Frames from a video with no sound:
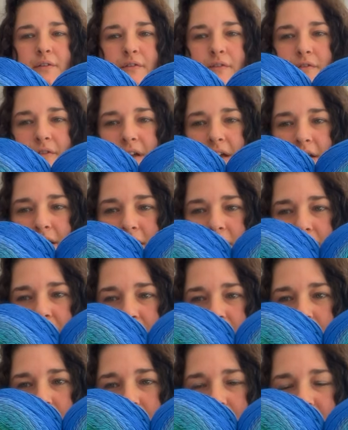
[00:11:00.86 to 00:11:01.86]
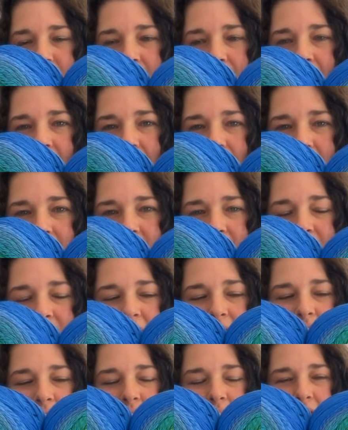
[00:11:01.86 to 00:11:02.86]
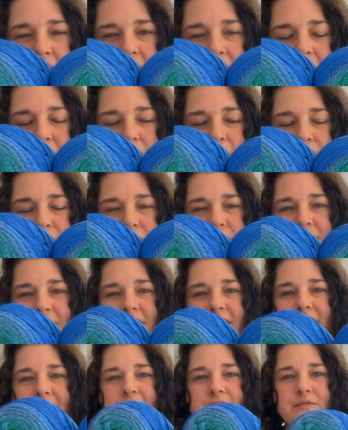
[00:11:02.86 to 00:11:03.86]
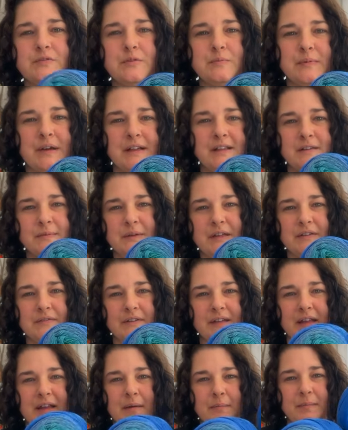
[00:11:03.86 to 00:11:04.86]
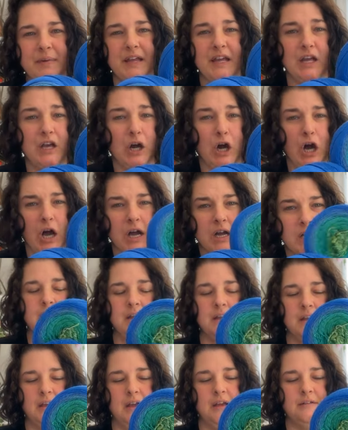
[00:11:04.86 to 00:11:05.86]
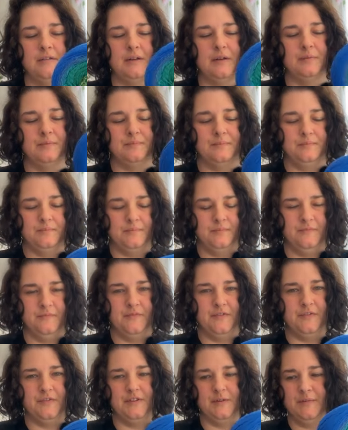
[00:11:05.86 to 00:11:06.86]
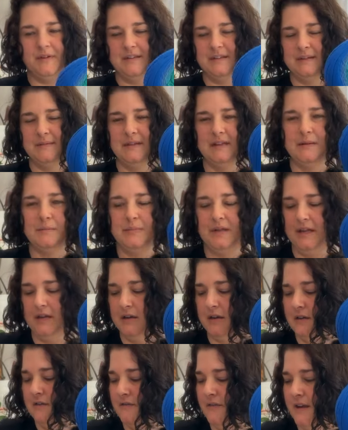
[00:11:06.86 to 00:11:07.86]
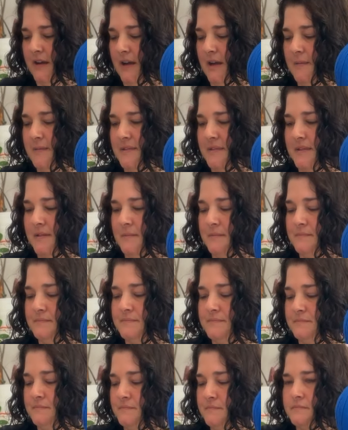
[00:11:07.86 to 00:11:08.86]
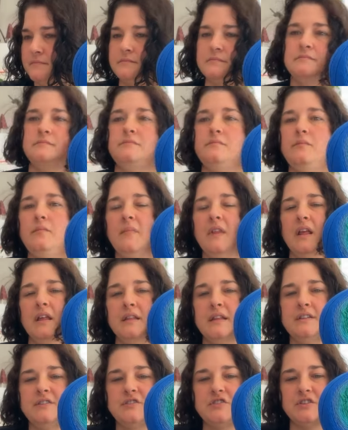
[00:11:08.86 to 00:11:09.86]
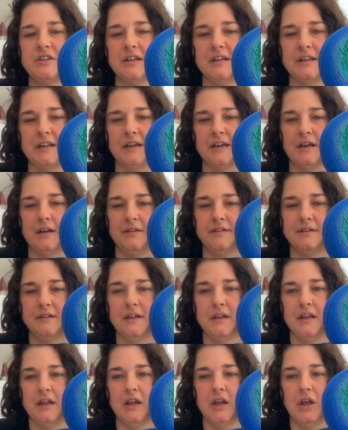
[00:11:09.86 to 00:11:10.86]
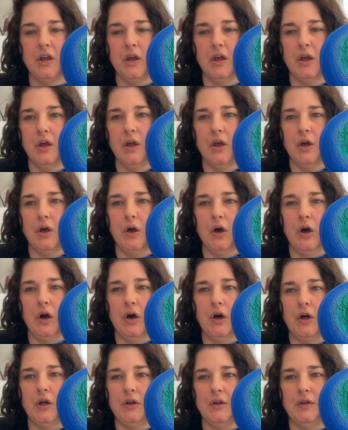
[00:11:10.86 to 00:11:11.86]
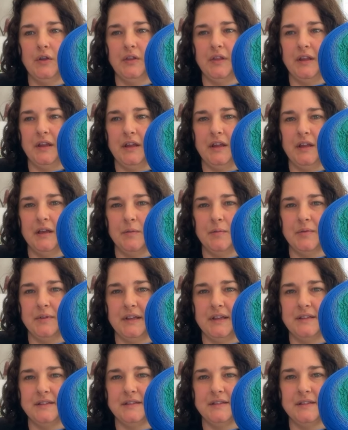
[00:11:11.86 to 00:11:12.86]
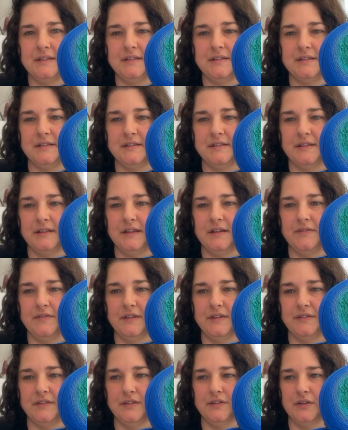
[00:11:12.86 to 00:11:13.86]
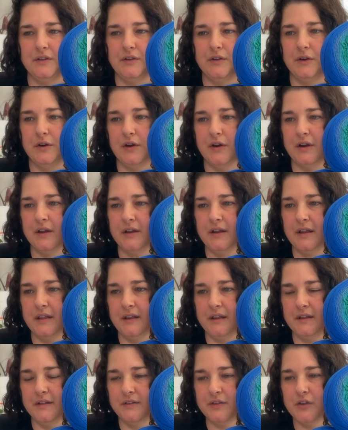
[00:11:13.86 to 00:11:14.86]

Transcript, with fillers: very, very pretty. I really like the colors. This reminds me of like peacock. I don't know. For some reason I get peacock vibes. Let's check out all the places to see if this is a yarn that is